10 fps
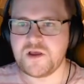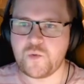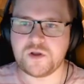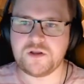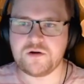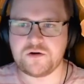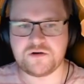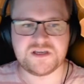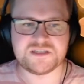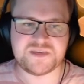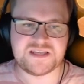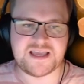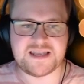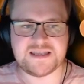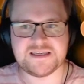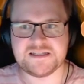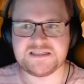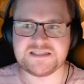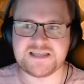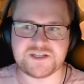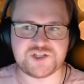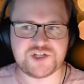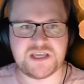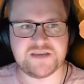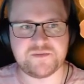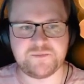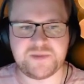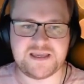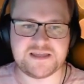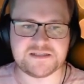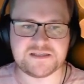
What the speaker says: What logo has been elegantly sketched here in paint?